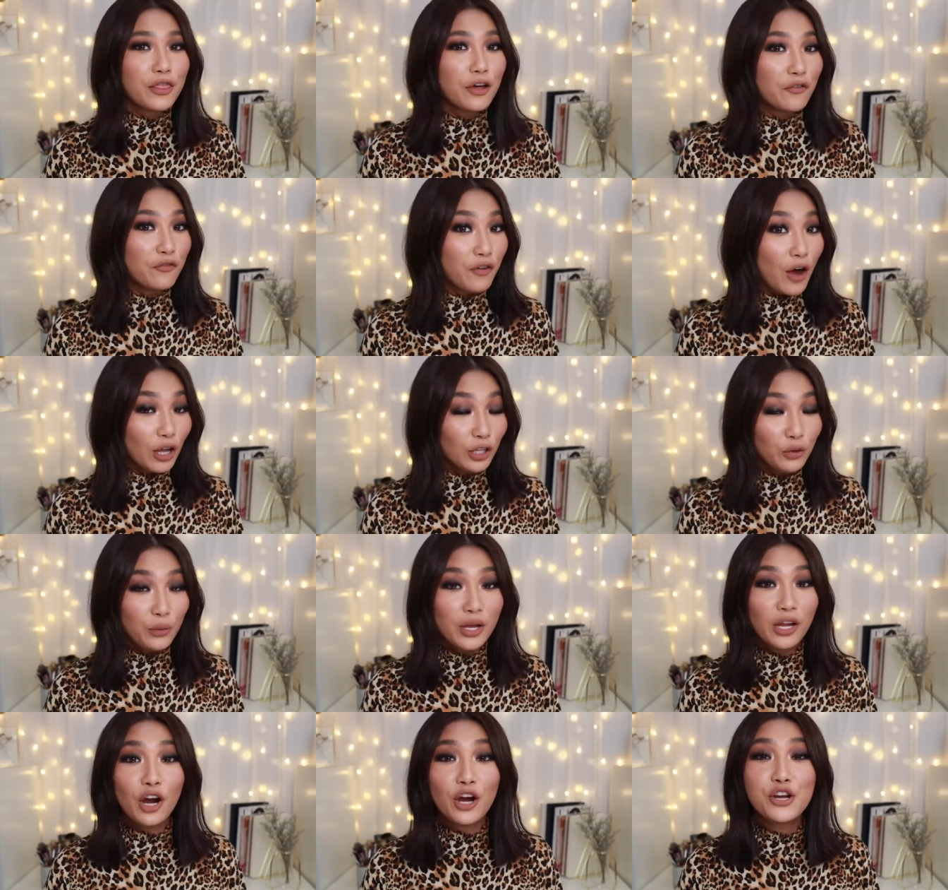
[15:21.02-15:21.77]
The
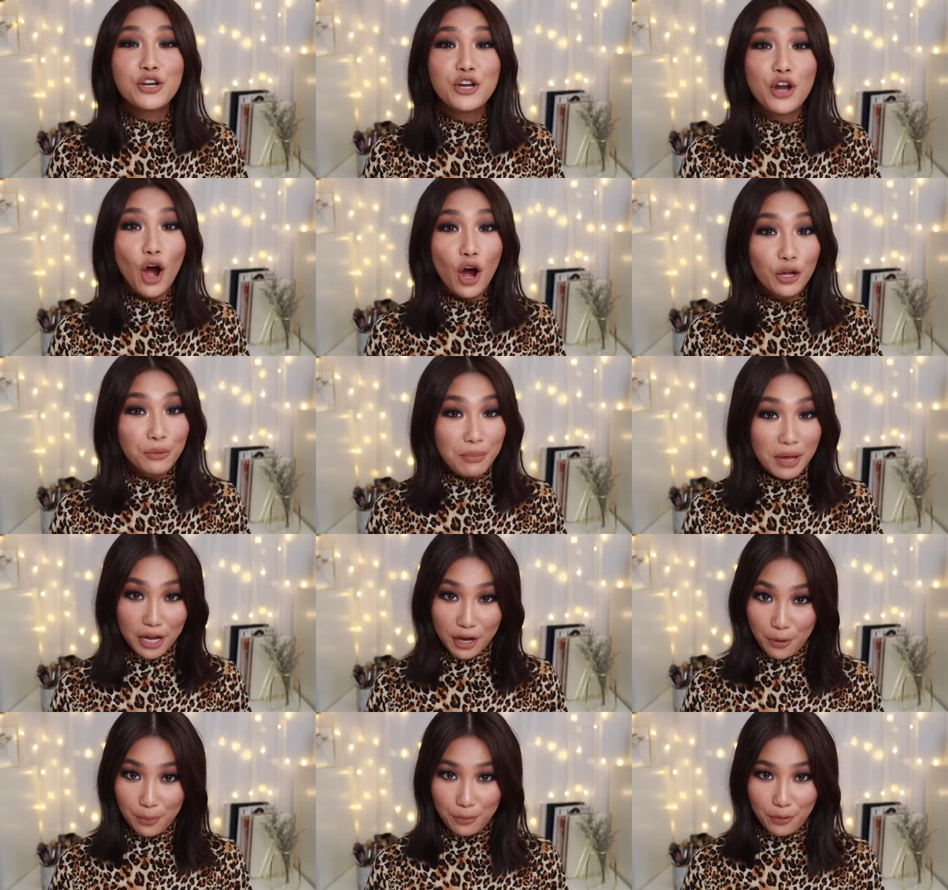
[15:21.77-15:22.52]
following are
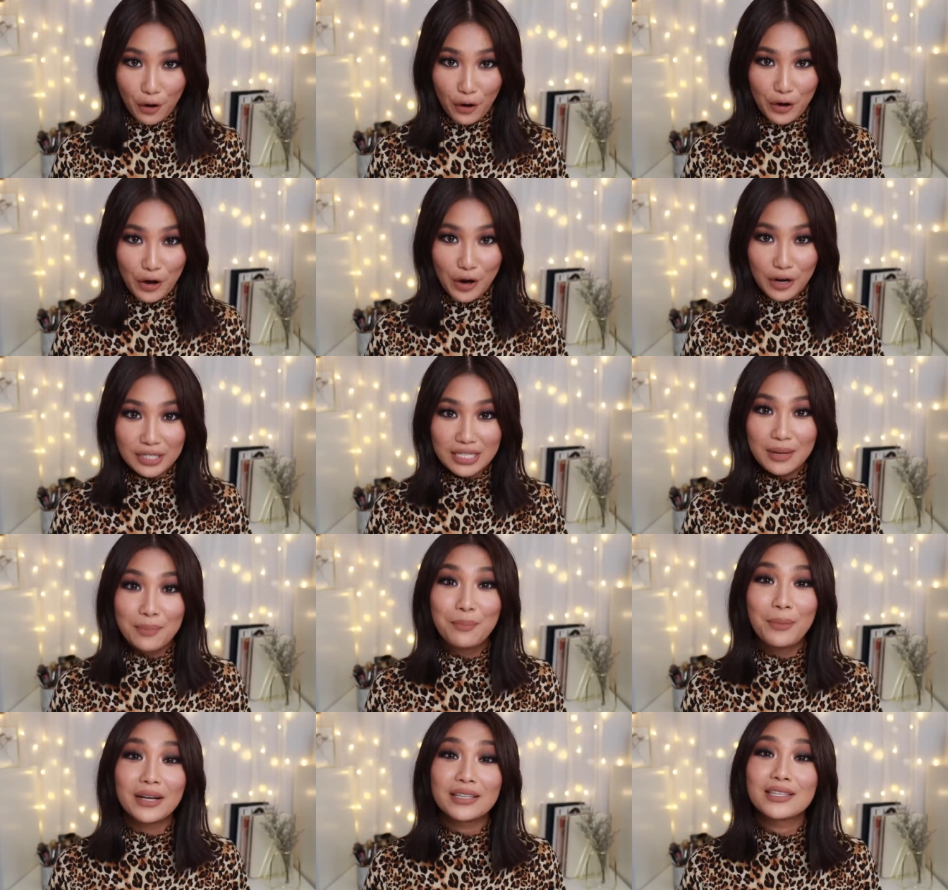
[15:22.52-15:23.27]
non-makeup products,
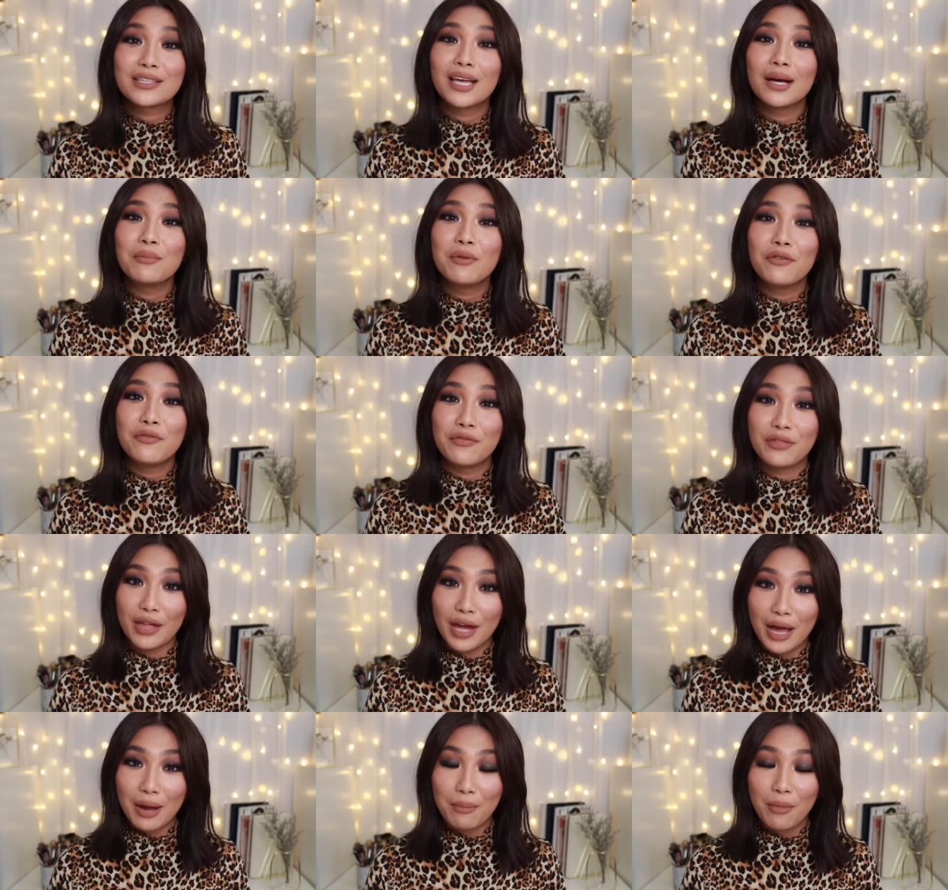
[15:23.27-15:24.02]
but some
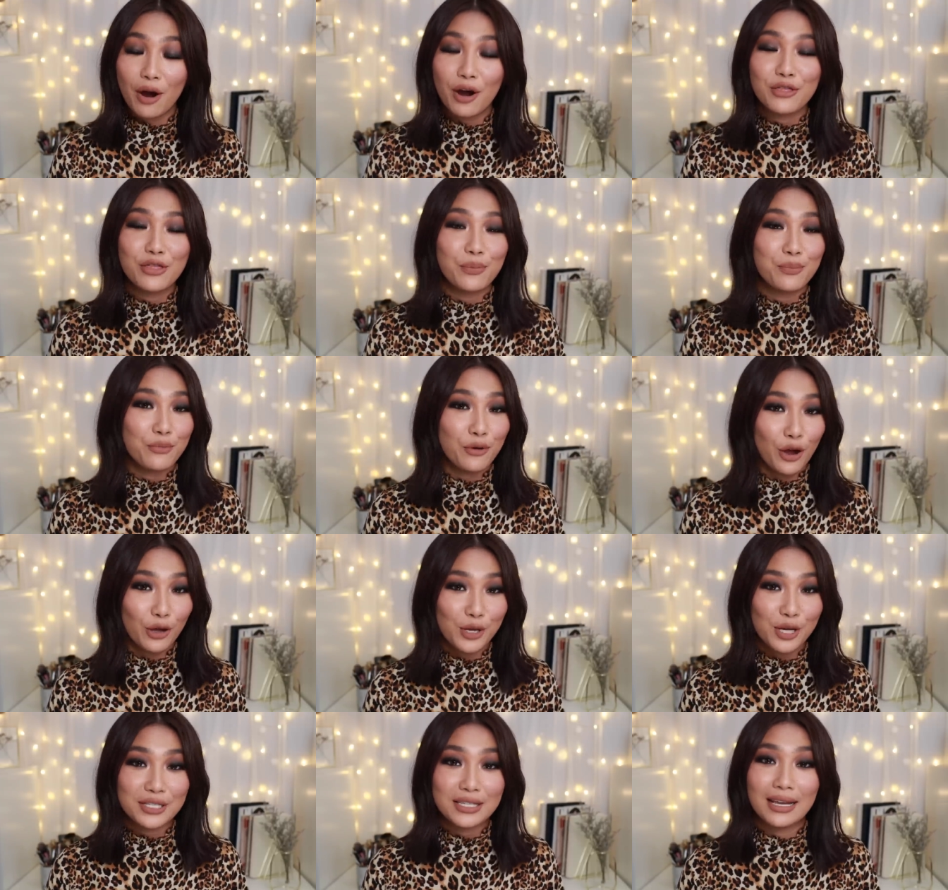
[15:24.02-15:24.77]
of them are the
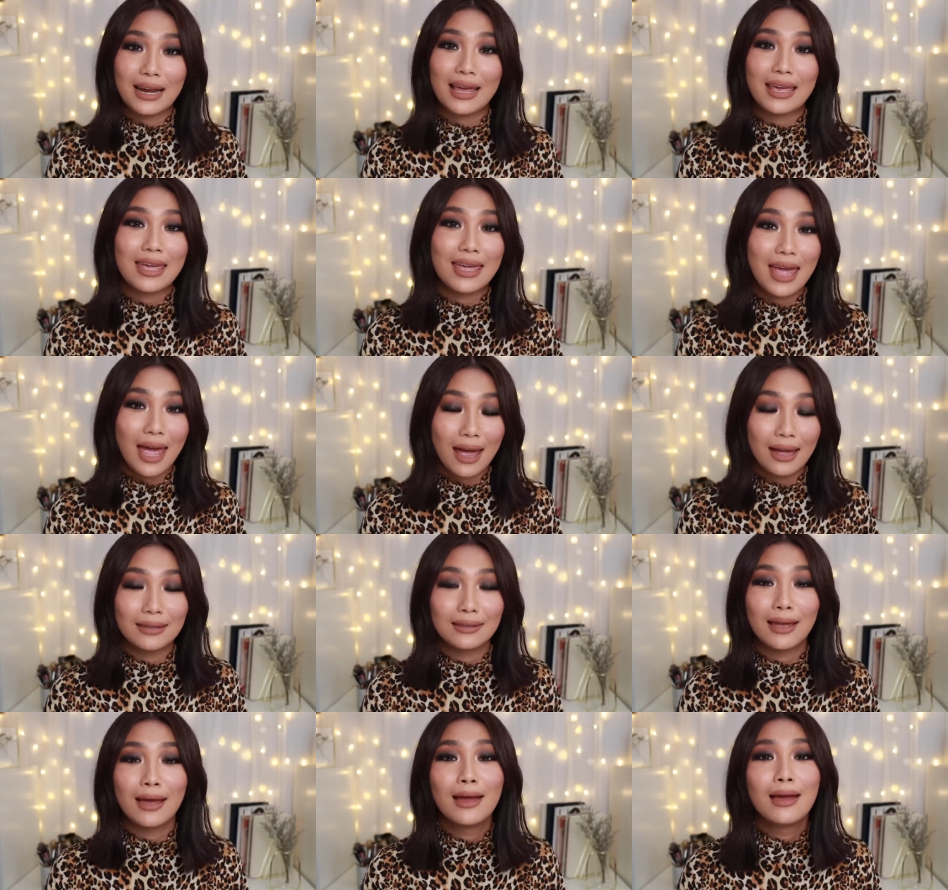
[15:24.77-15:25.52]
products that I
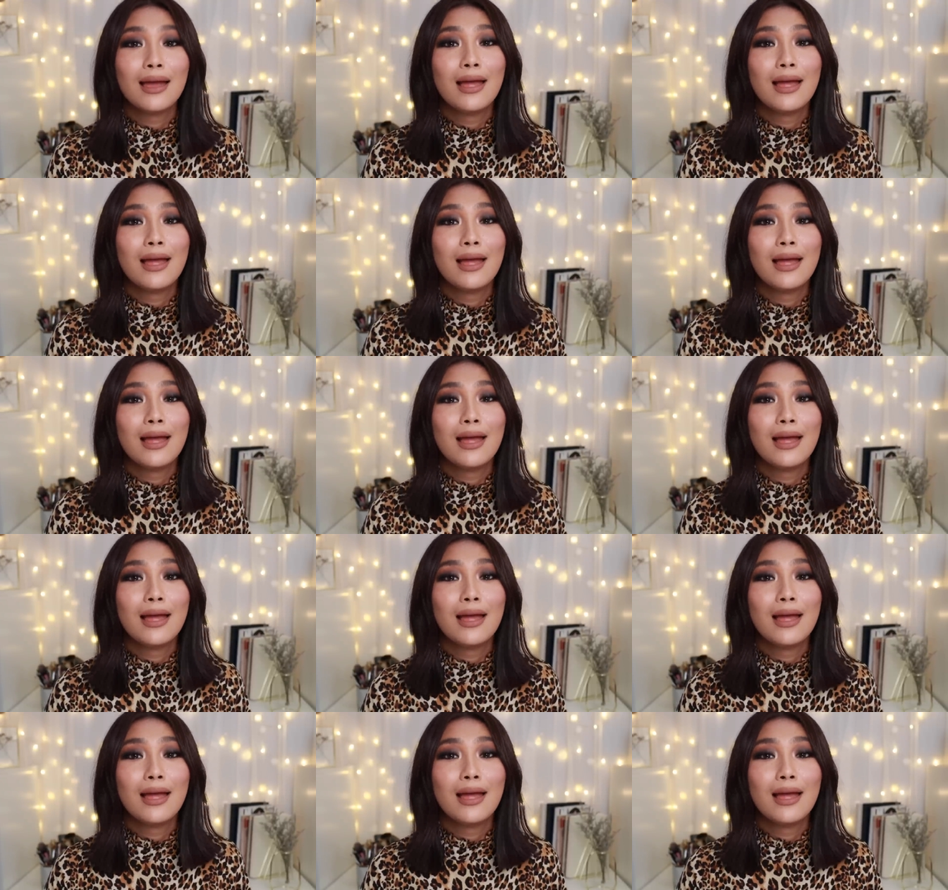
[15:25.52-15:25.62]
can't